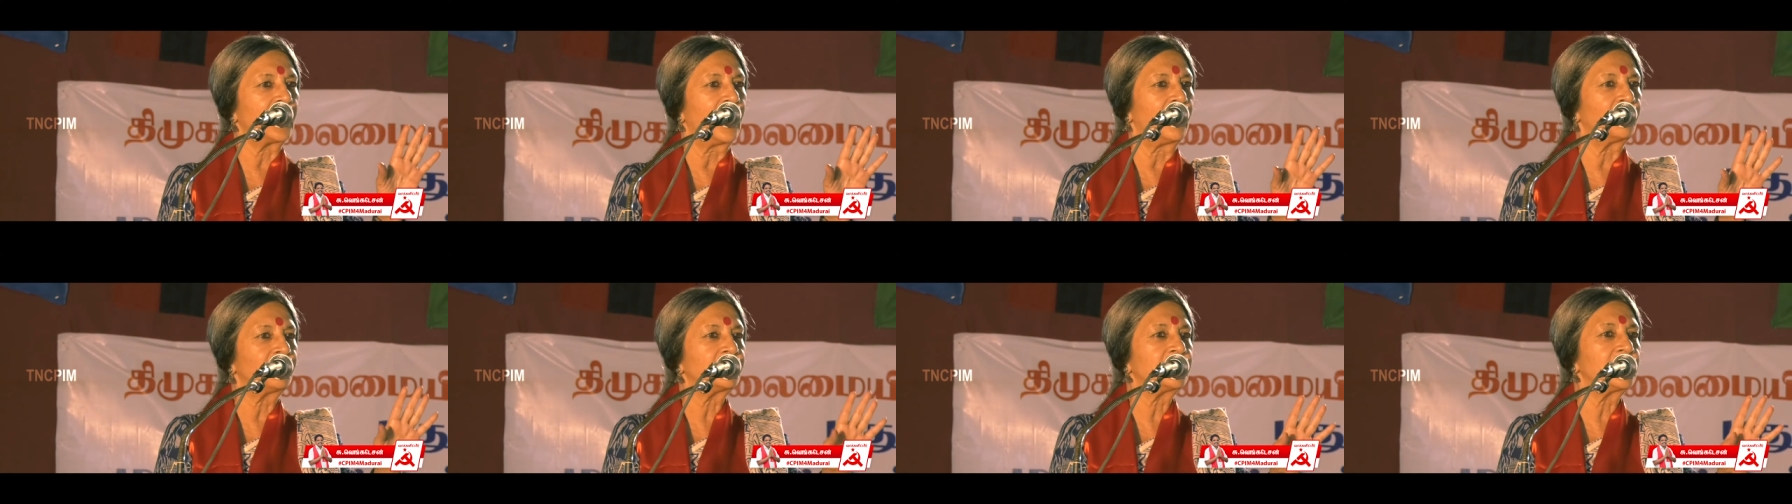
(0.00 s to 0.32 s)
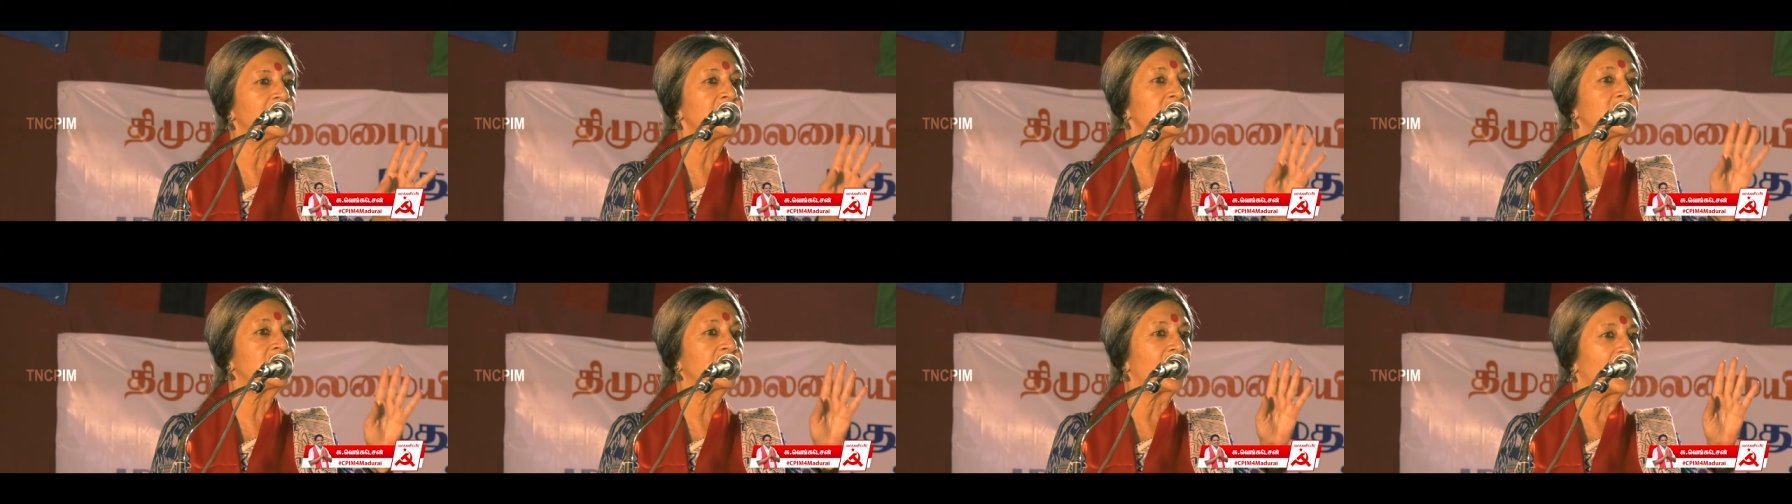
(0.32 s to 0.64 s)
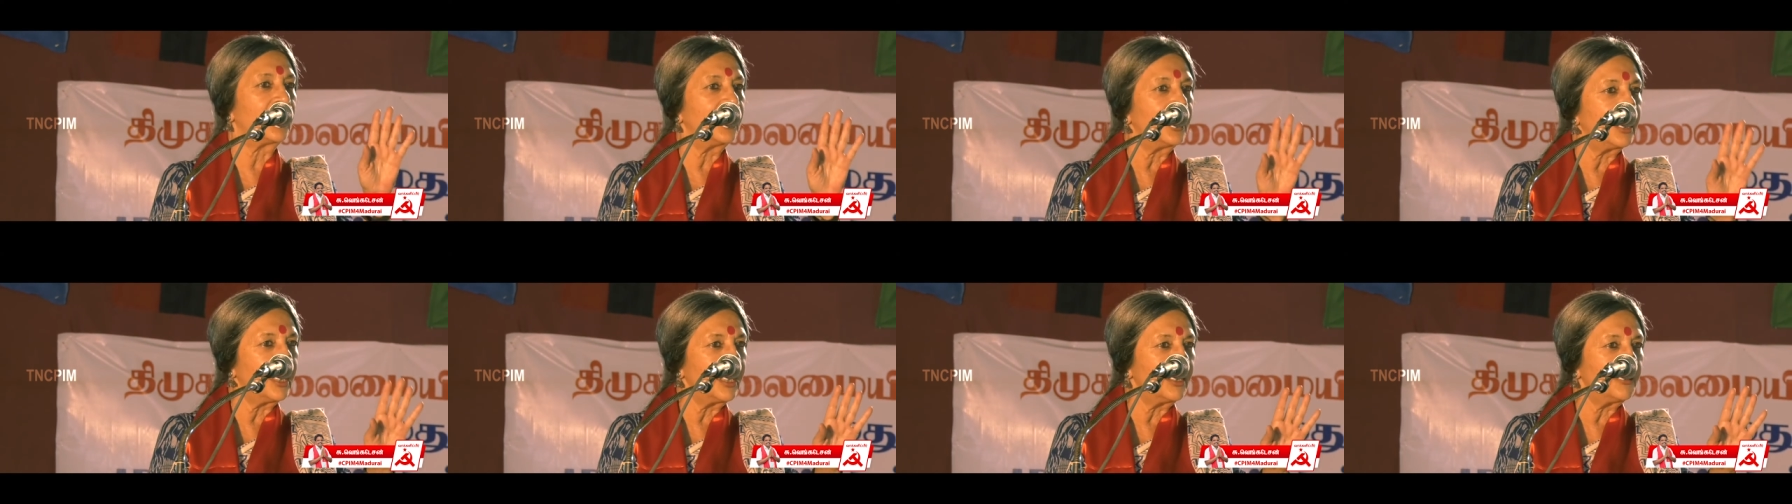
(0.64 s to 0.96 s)
After
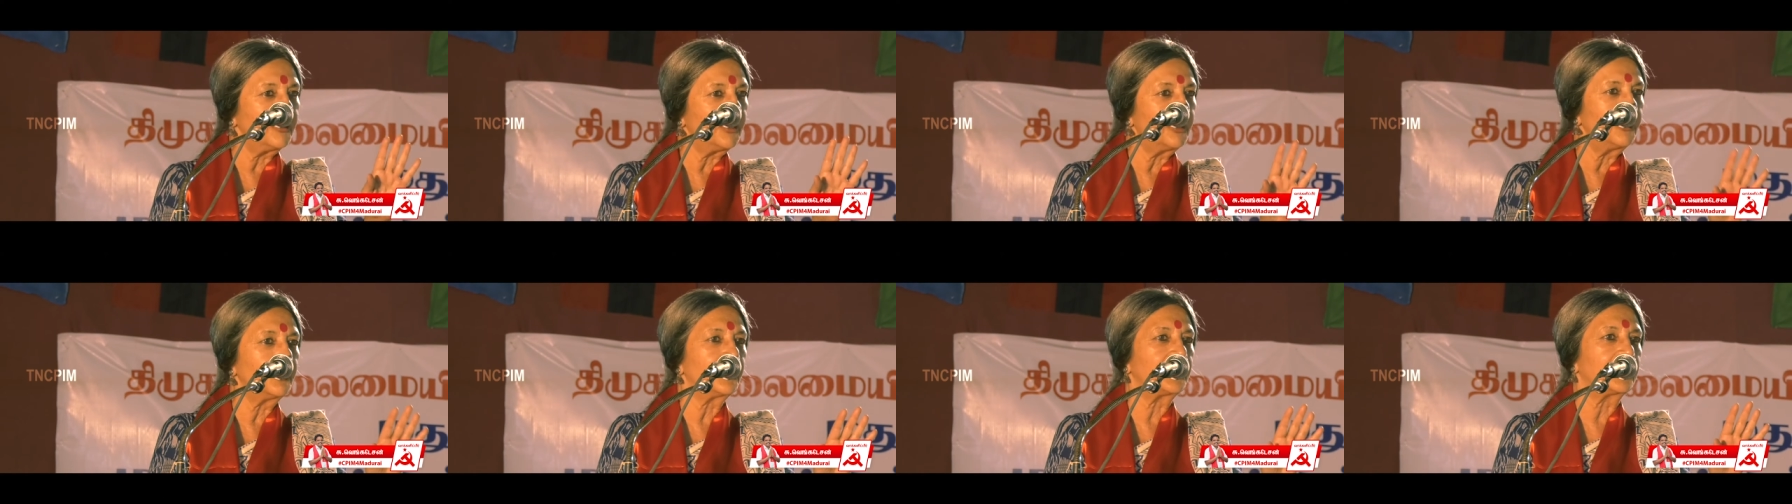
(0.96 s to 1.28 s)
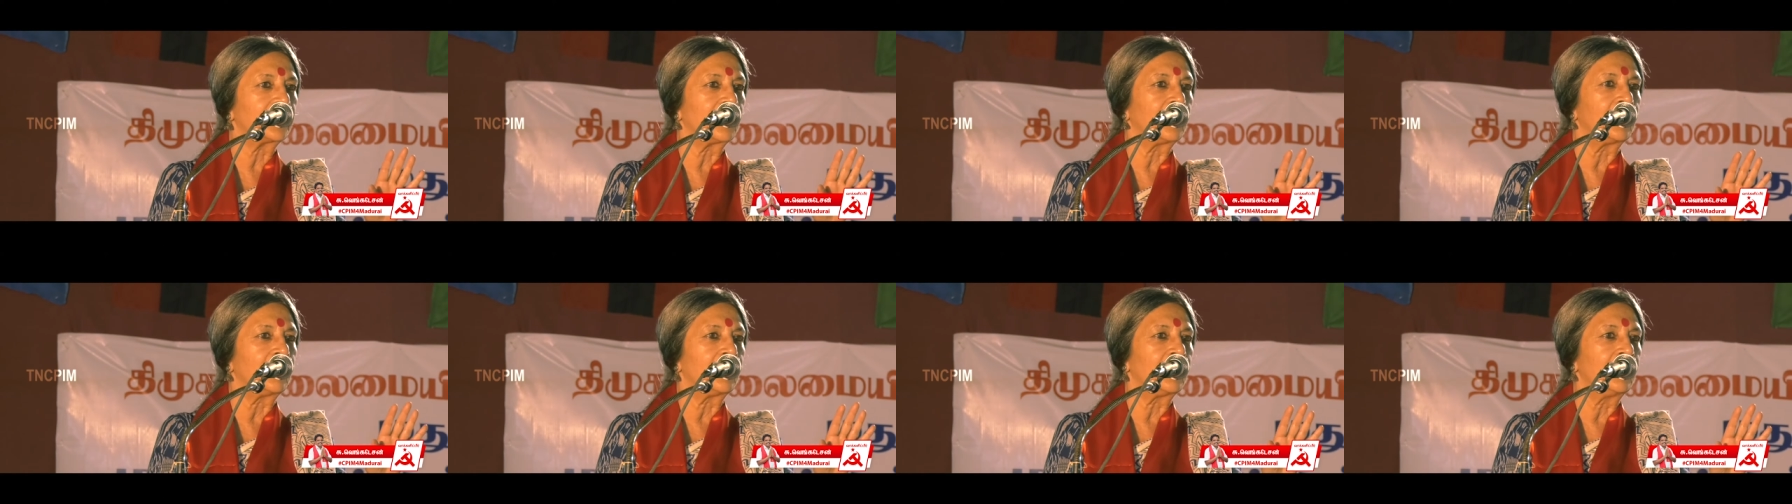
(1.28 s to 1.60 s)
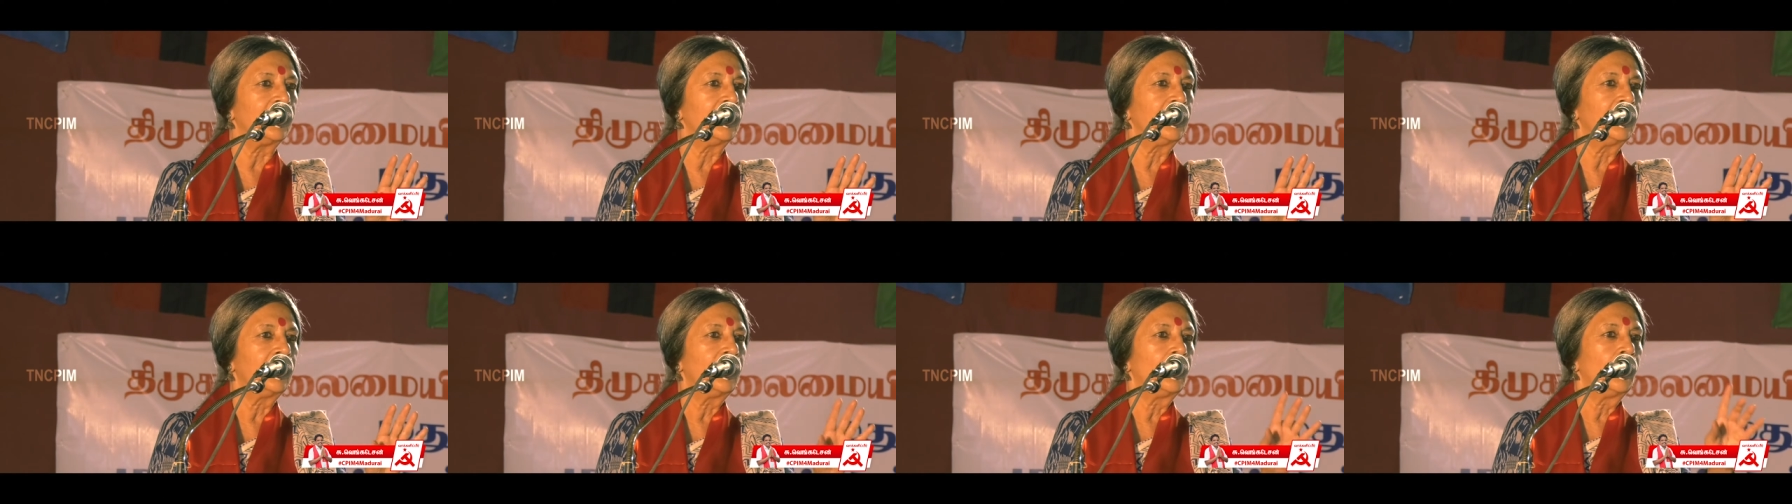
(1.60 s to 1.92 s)
challa
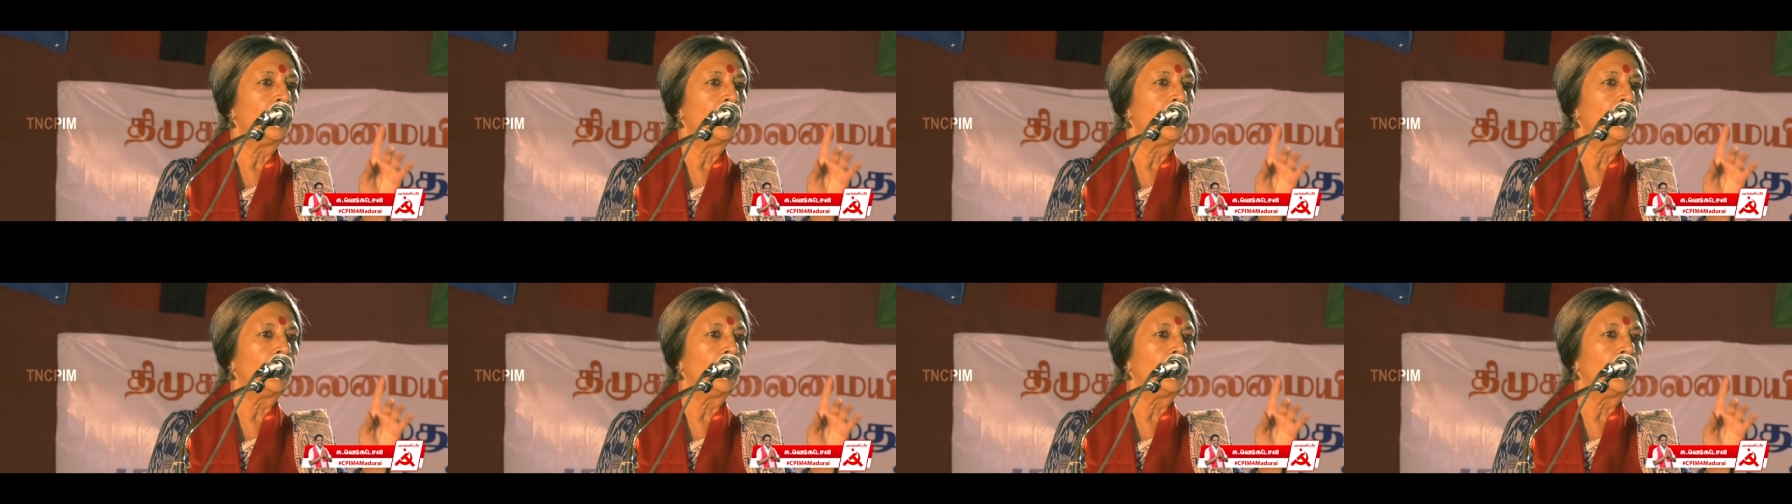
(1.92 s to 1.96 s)
nota,